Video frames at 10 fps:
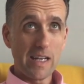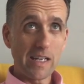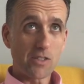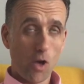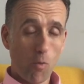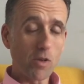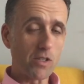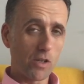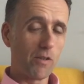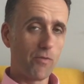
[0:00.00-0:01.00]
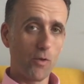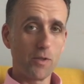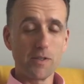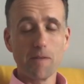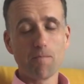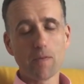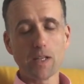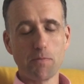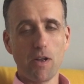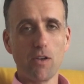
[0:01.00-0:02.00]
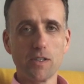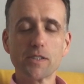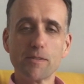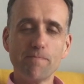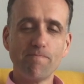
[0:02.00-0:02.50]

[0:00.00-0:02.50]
So I wasn't looking forward to it, let's be honest.